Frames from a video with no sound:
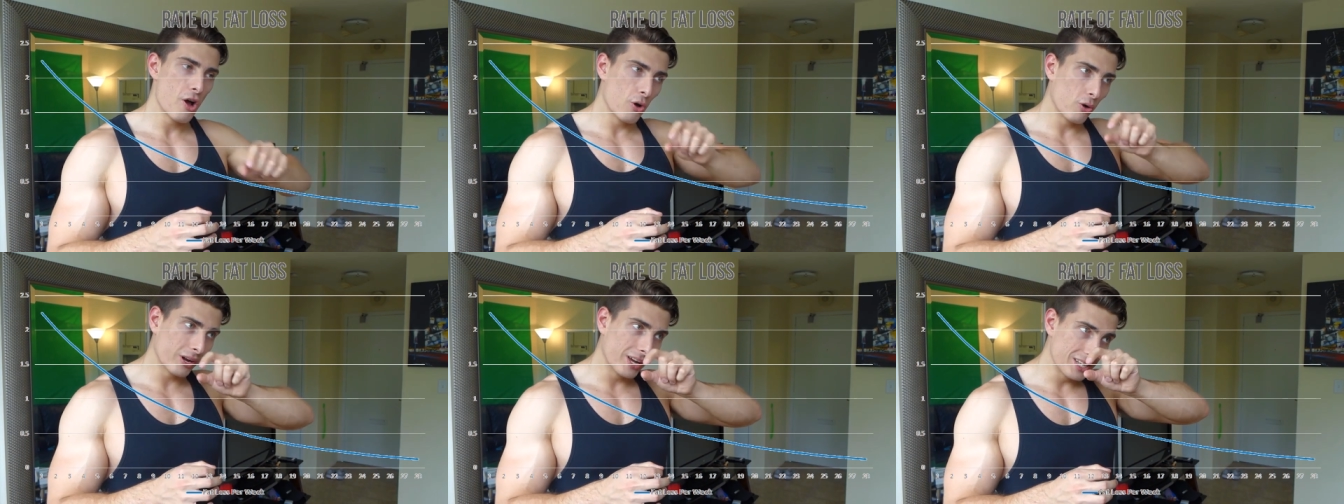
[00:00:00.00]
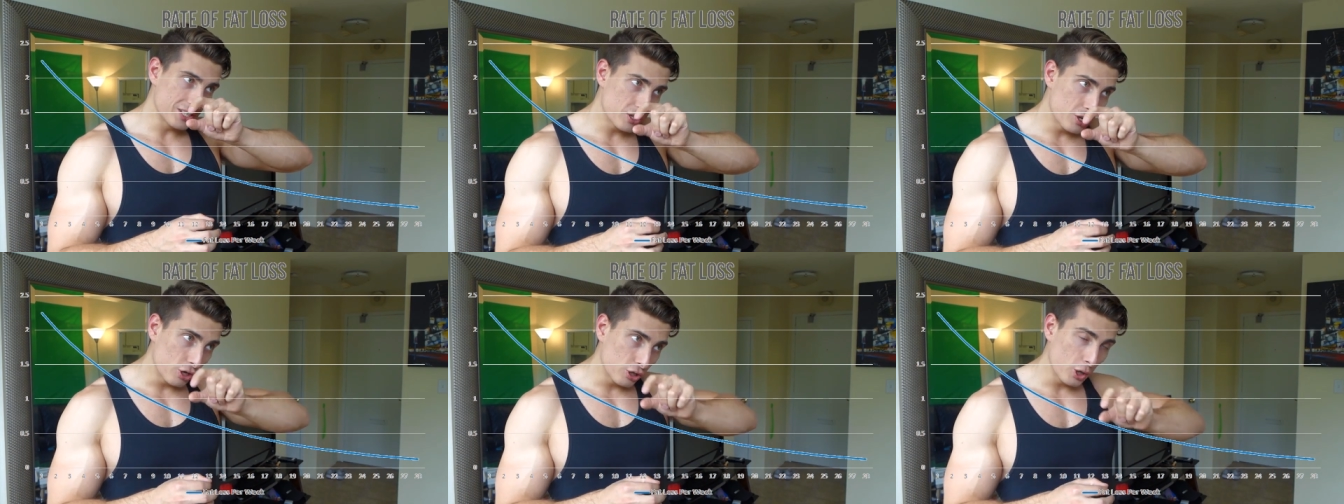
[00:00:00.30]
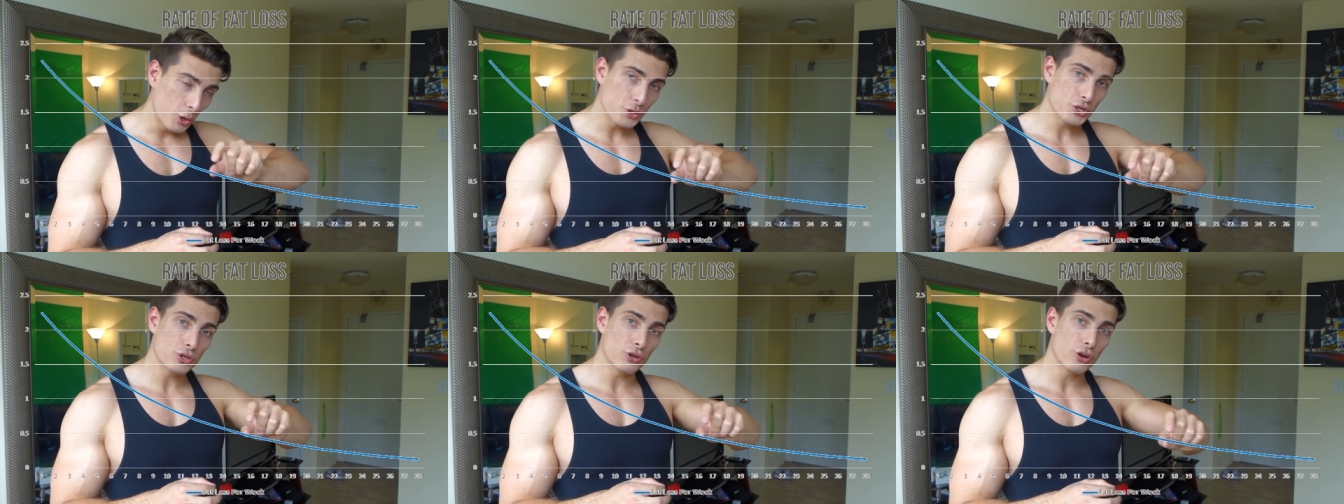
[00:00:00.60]
where it gets
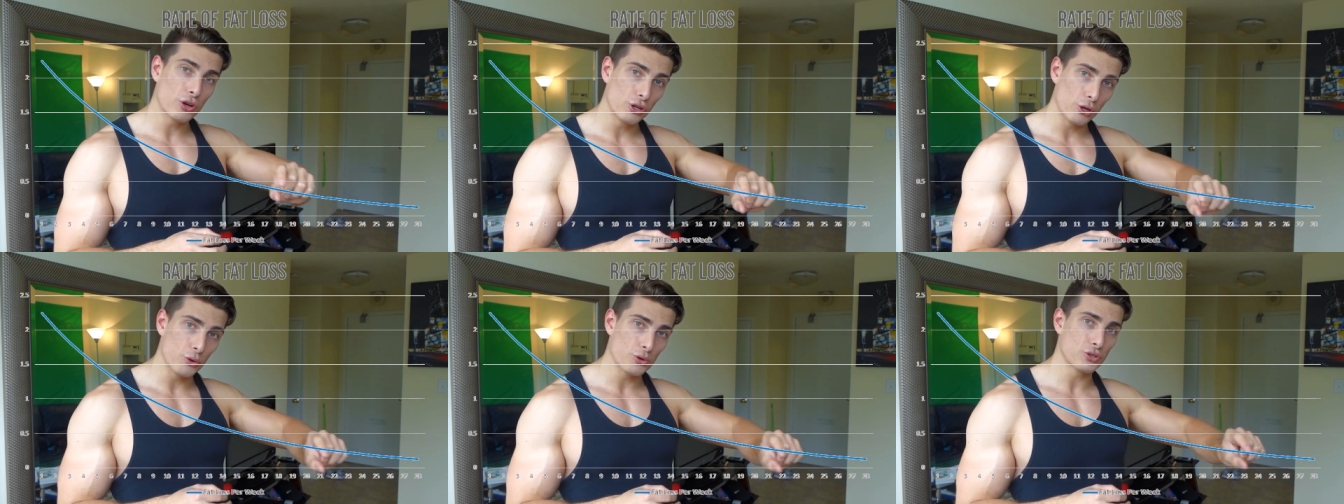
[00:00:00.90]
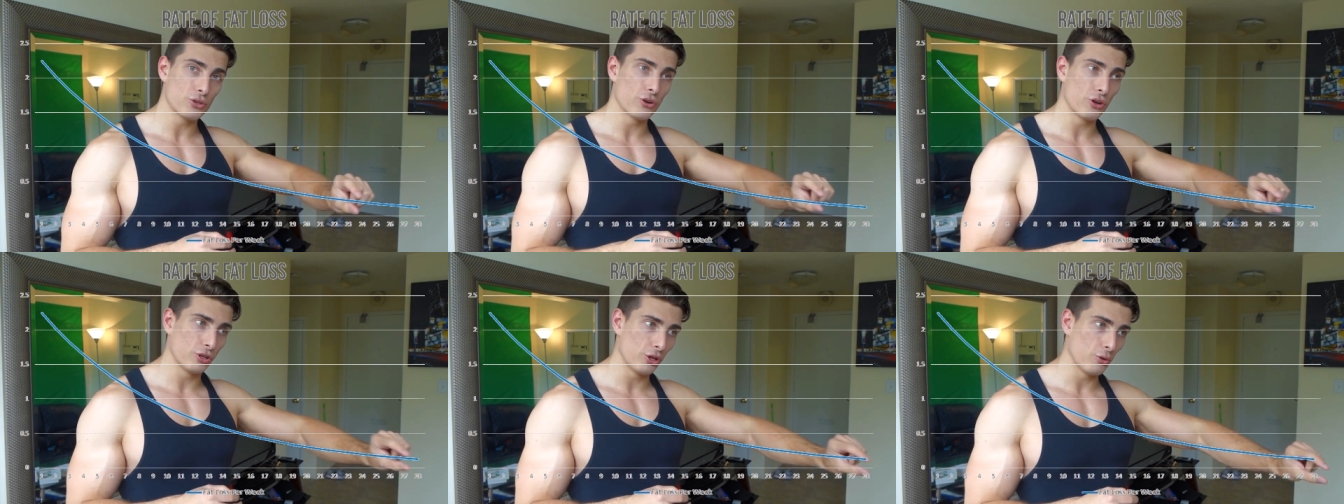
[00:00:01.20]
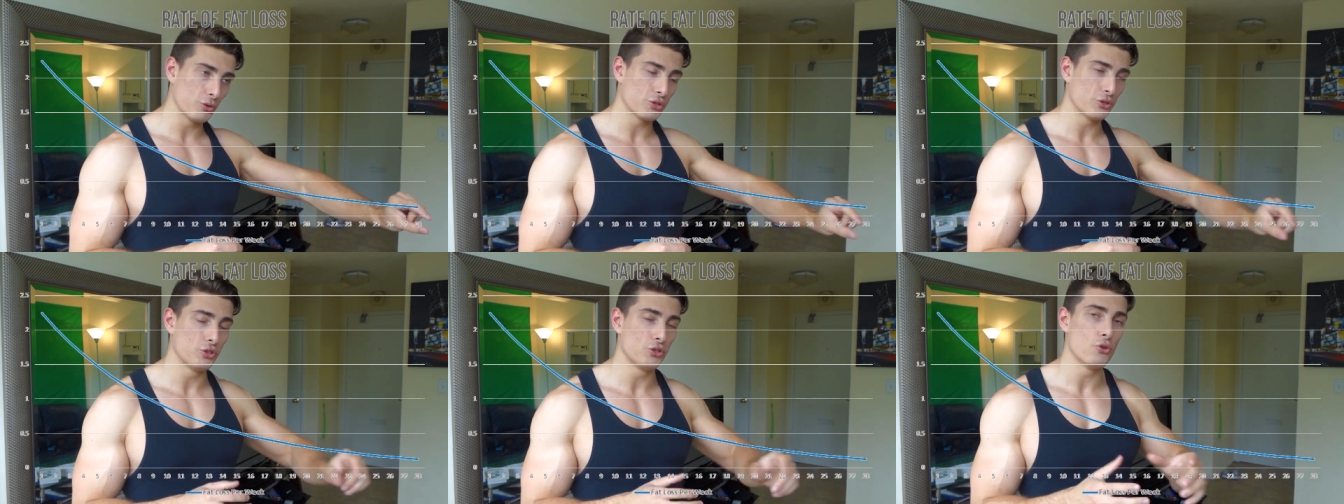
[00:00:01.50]
closer and closer and
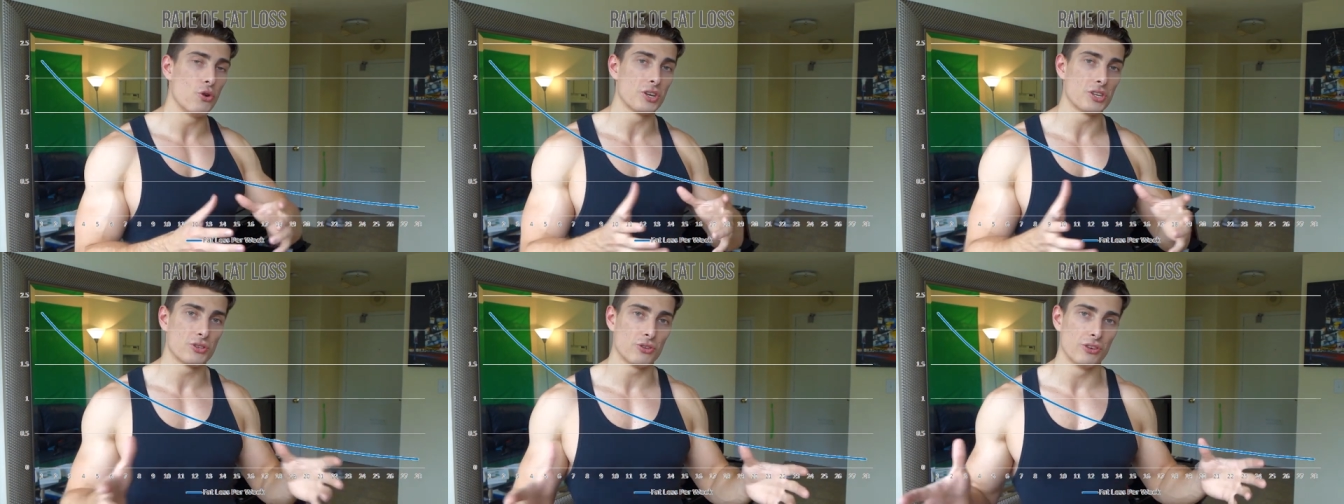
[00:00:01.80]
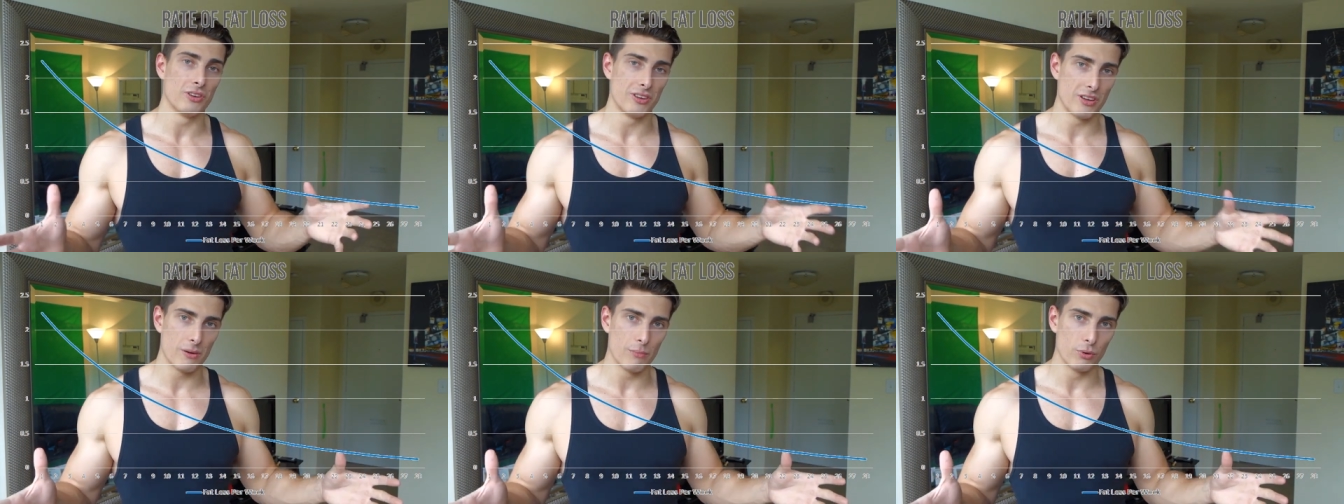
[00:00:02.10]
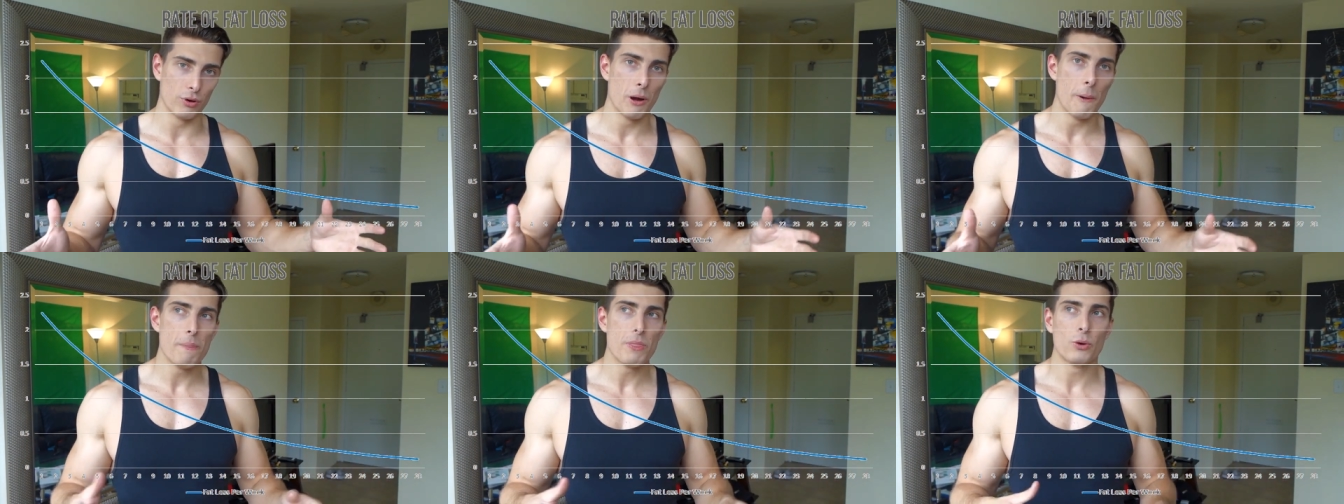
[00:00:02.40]
closer to a certain
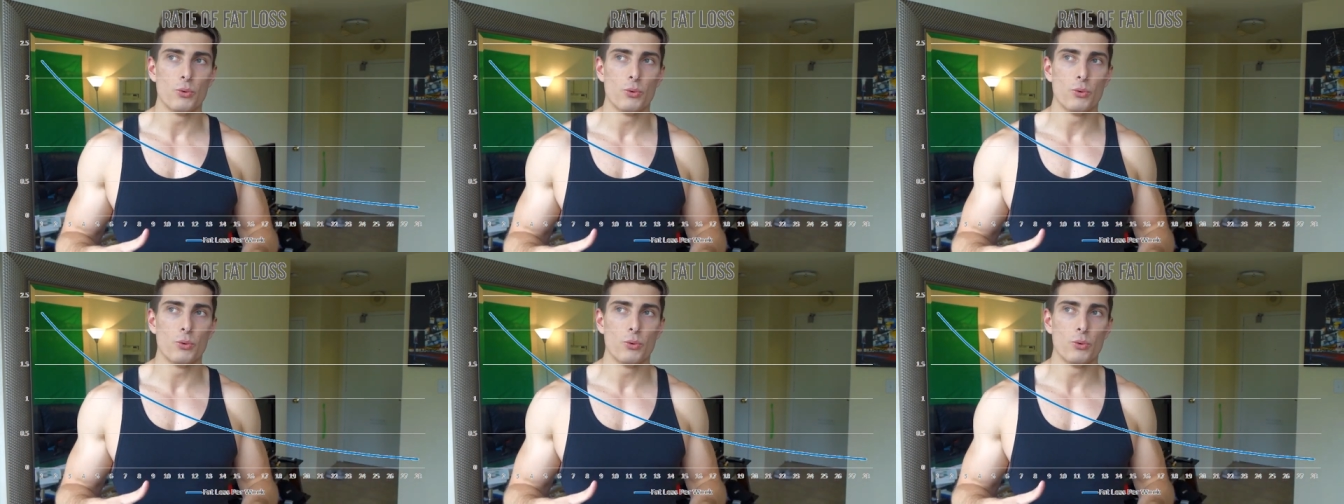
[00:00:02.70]
number,